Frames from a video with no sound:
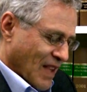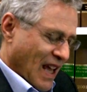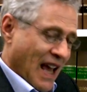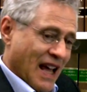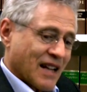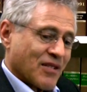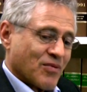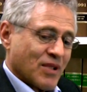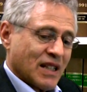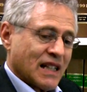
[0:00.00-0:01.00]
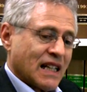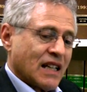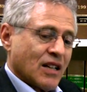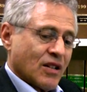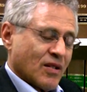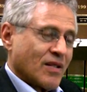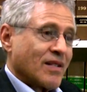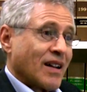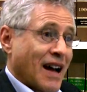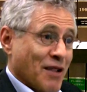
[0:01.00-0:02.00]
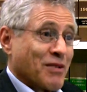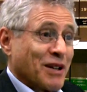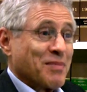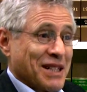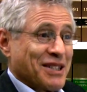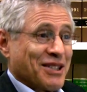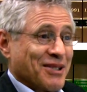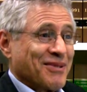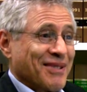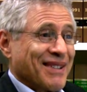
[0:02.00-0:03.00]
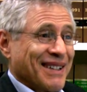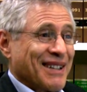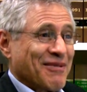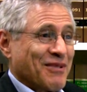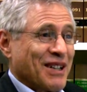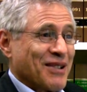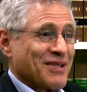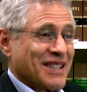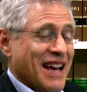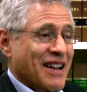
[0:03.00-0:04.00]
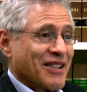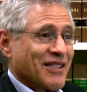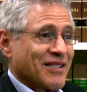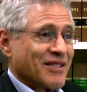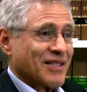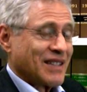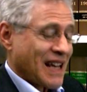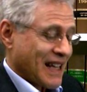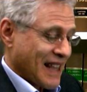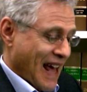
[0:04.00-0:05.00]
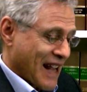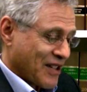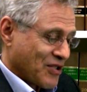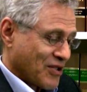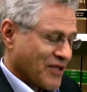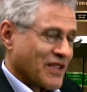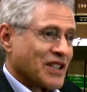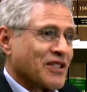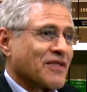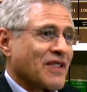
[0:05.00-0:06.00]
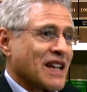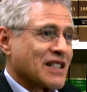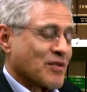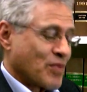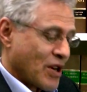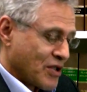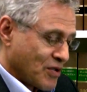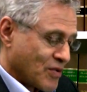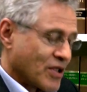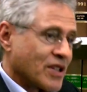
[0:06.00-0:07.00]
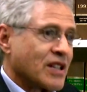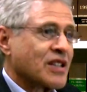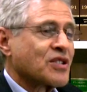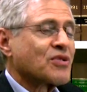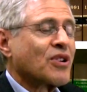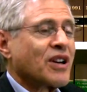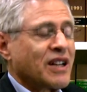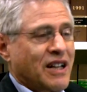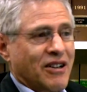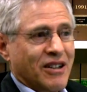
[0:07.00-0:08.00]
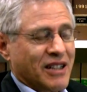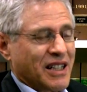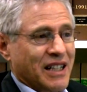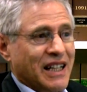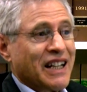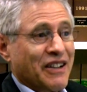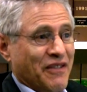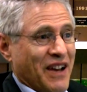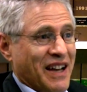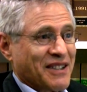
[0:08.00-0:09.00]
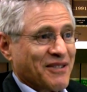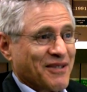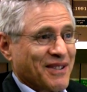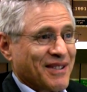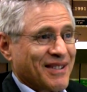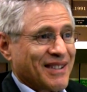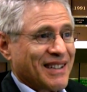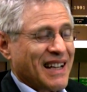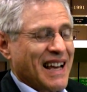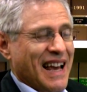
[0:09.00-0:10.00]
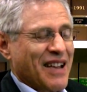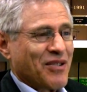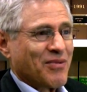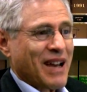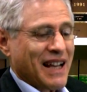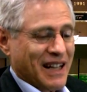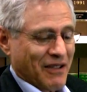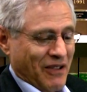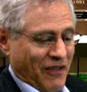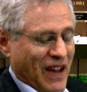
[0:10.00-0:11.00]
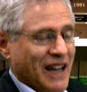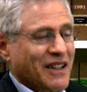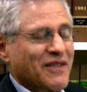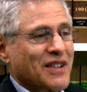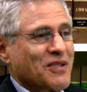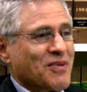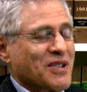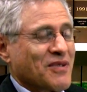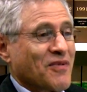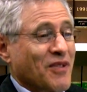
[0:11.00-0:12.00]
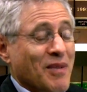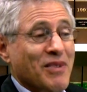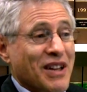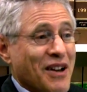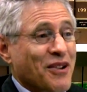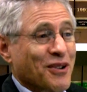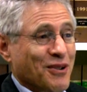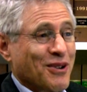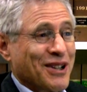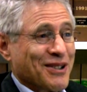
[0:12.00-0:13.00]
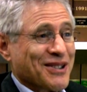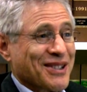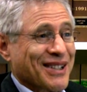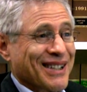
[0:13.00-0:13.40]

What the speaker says: and really, I will beat you if we don't settle, take that sort of in-your-face approach, were extraordinarily ineffective. And the rating of effectiveness was from the other lawyers.